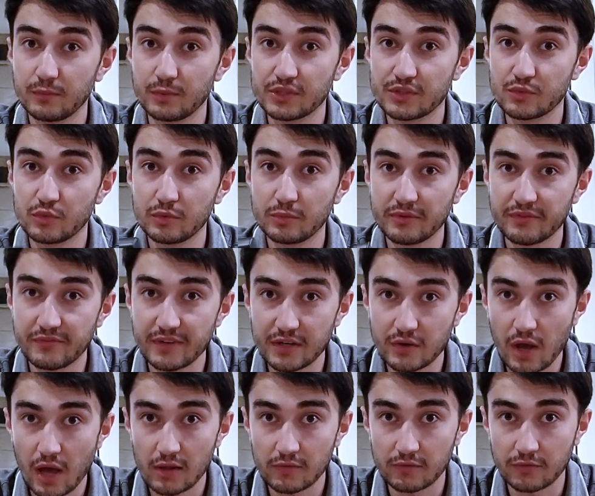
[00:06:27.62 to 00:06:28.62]
which will be very
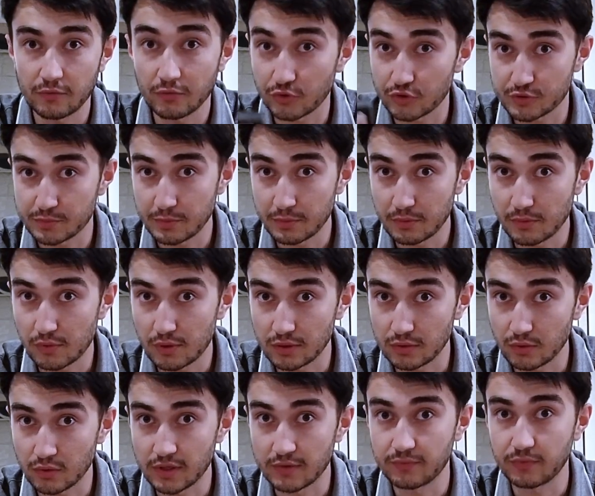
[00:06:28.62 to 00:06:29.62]
helpful for those people who are
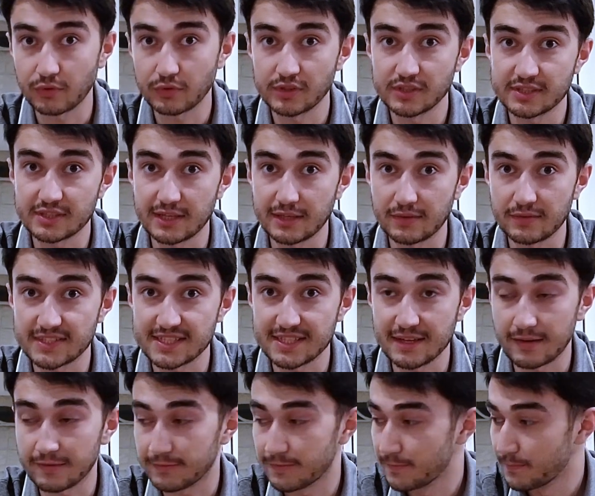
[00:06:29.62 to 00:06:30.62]
looking for this kind of
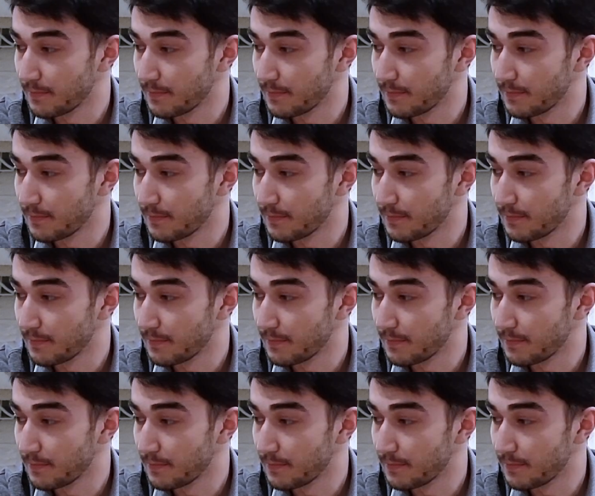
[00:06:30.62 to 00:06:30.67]
stuff.